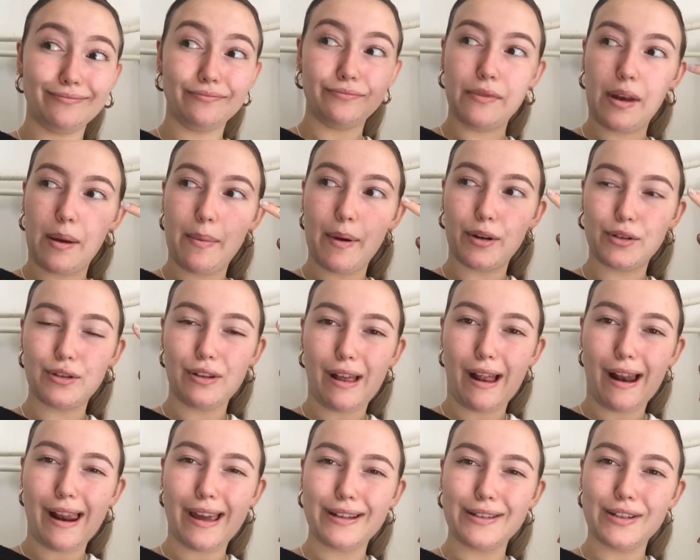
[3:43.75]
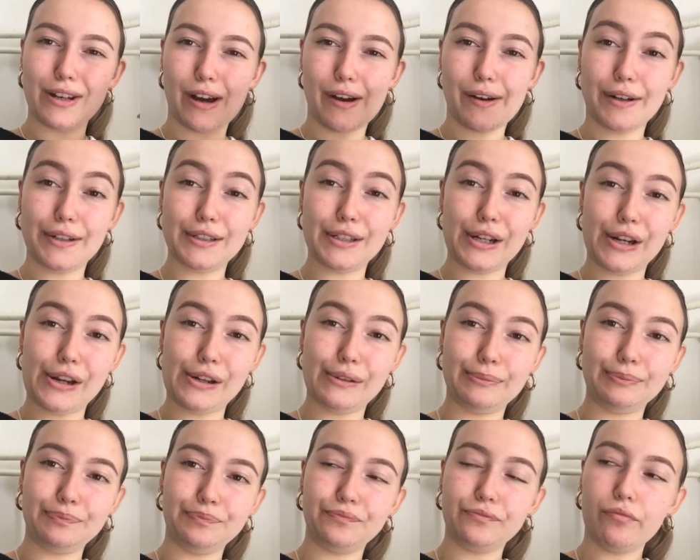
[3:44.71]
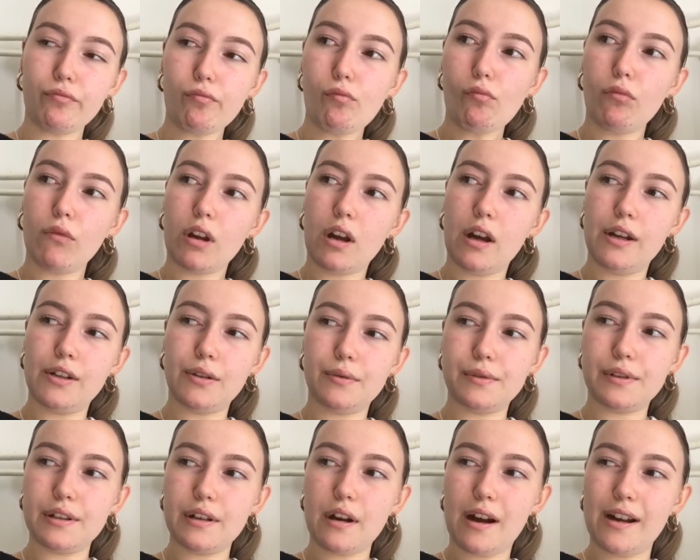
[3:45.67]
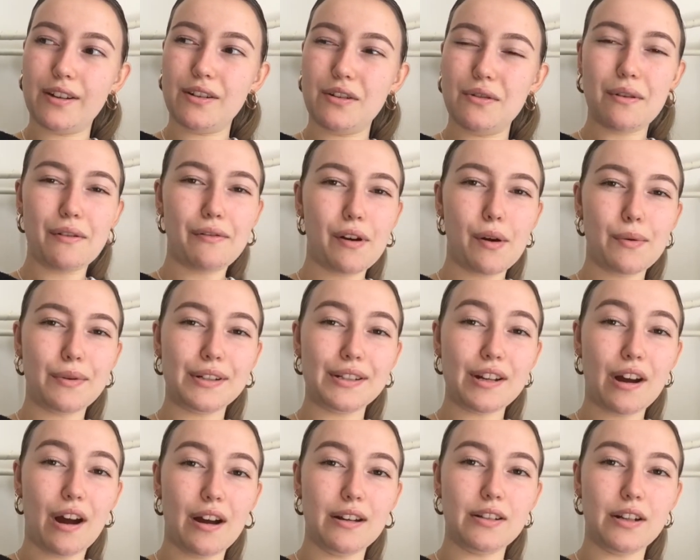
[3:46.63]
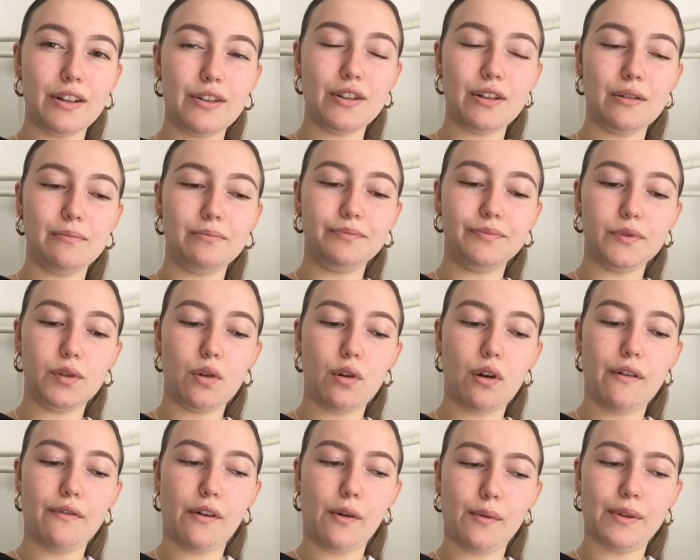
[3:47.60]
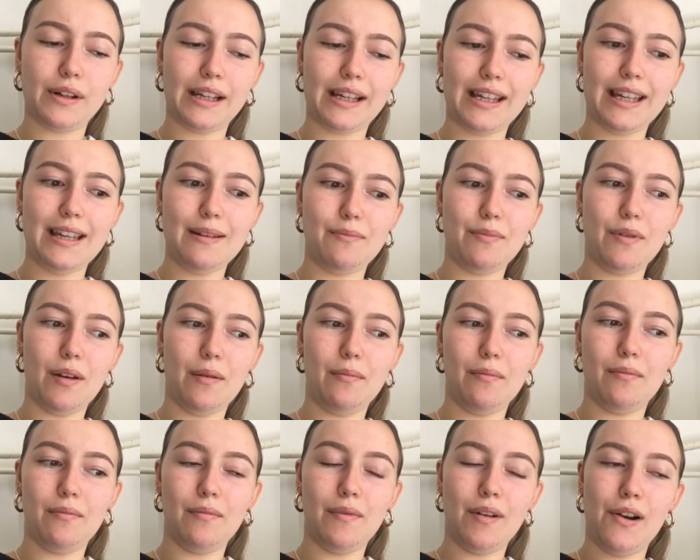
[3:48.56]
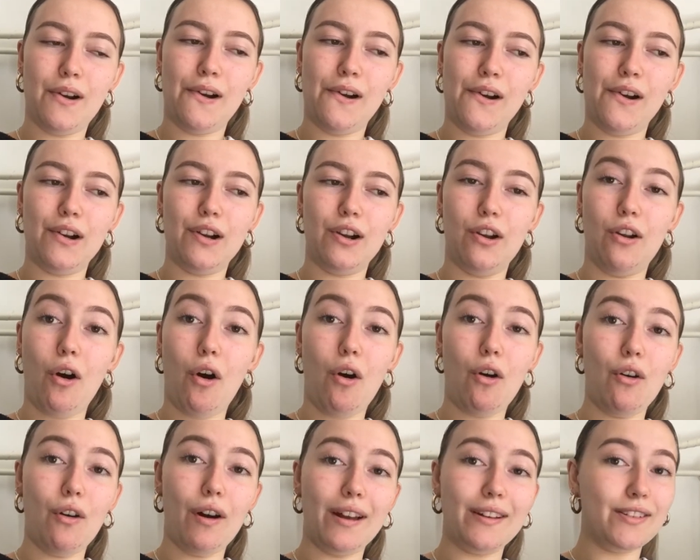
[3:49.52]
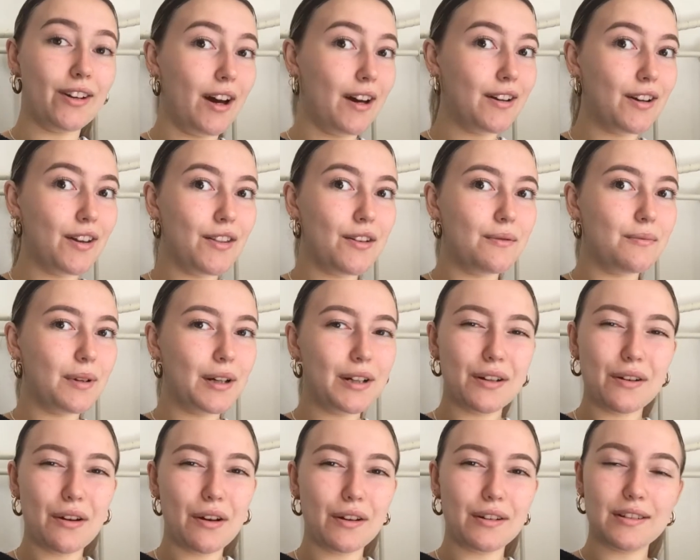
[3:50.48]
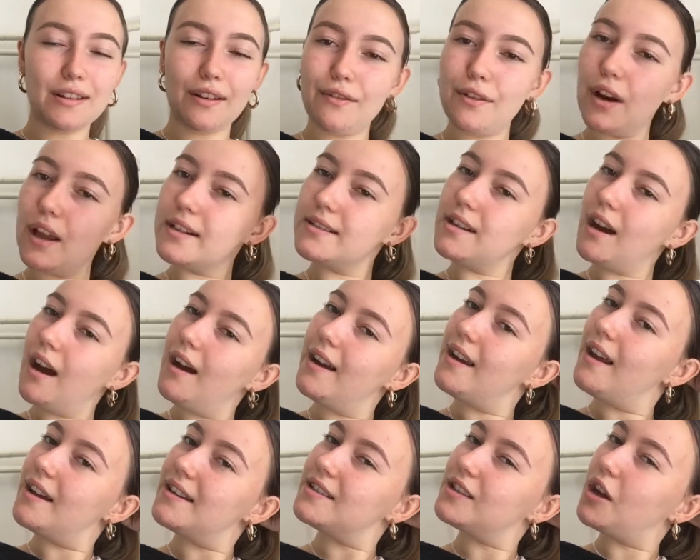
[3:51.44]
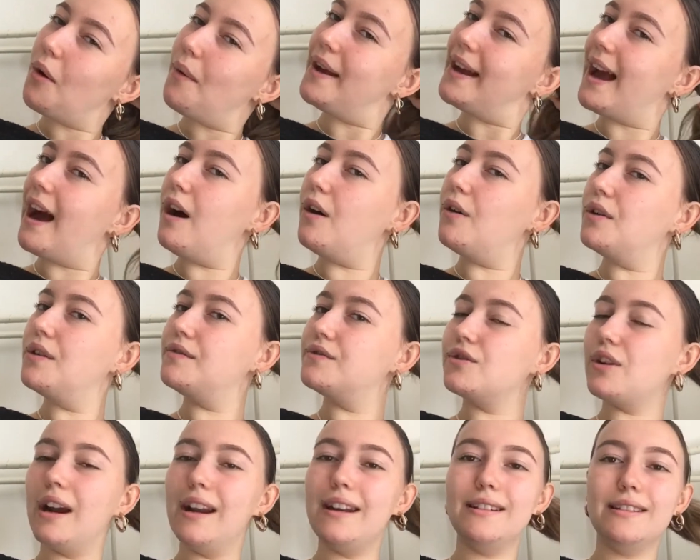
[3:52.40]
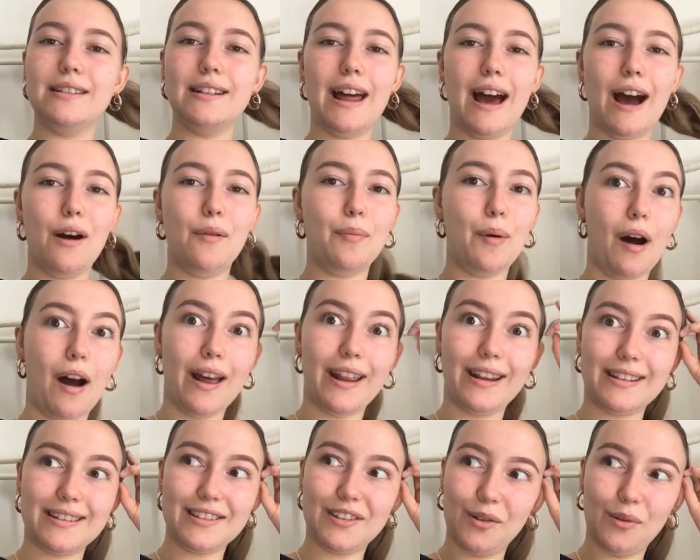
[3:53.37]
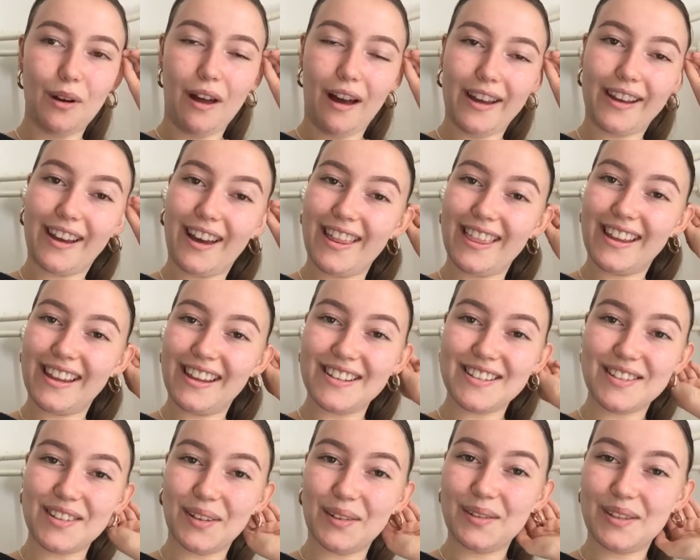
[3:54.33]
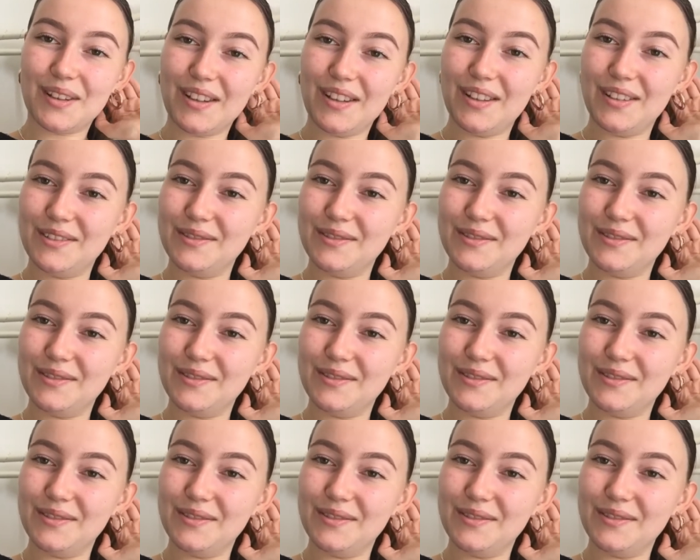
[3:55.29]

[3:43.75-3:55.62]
Maybe I'll do that later. I don't know. I don't know if I want to tie-dye them or if I want to keep them long and tie-dye them. I don't know, because I feel like tie-dye is going out of trend now, but I still like it. I think it's so cute.